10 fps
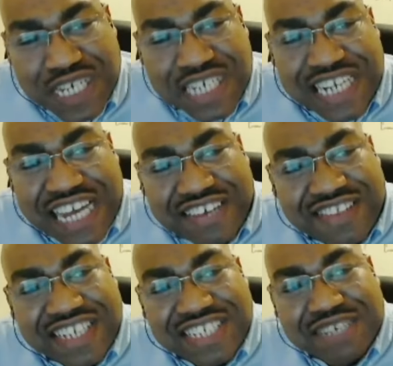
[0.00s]

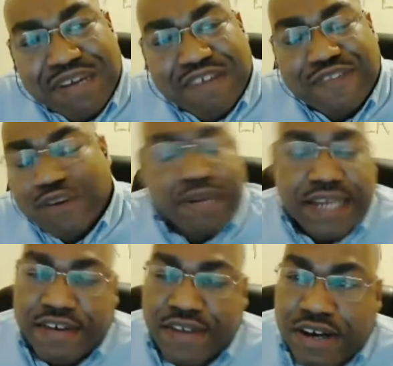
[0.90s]
ejaculation metaphor? But
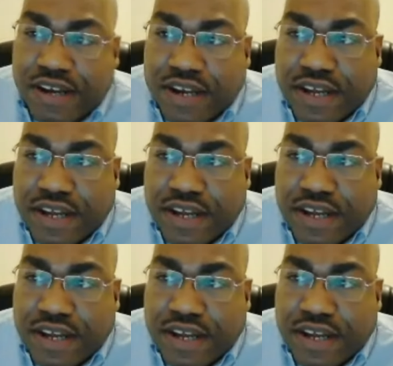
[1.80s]
carry on.